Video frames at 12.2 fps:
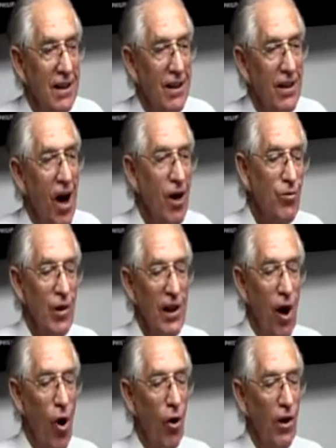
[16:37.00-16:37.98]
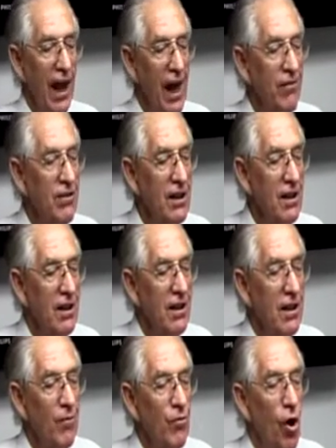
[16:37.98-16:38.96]
not with old leaven,
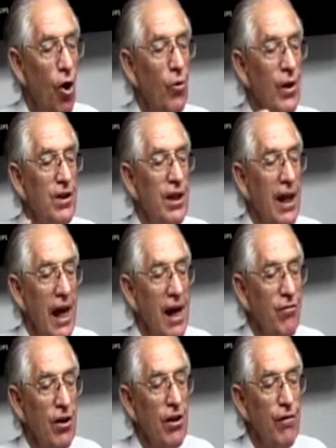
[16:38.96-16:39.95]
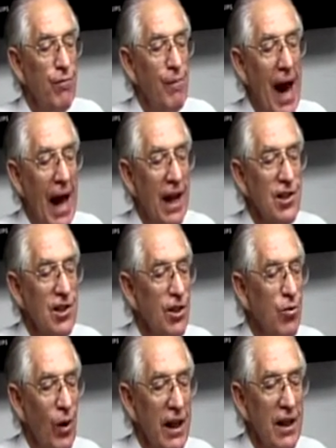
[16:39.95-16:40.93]
nor with the leaven of malice
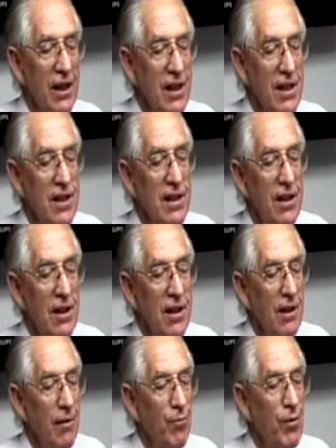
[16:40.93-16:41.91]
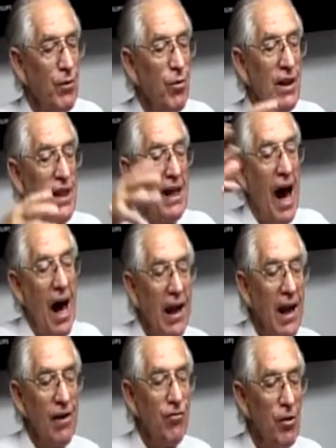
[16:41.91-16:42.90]
and wickedness, but with the
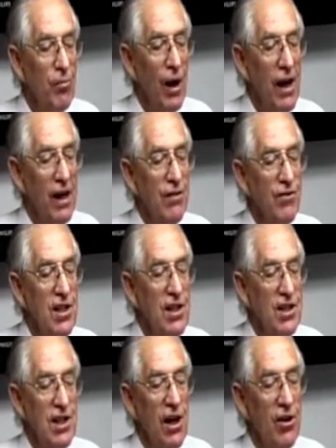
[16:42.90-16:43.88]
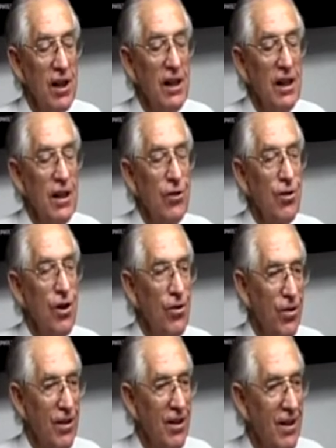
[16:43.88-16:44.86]
unleavened bread of sincerity and
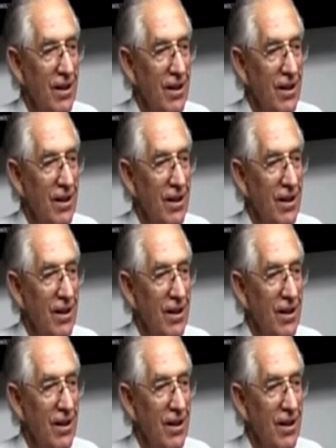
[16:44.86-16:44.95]
truth.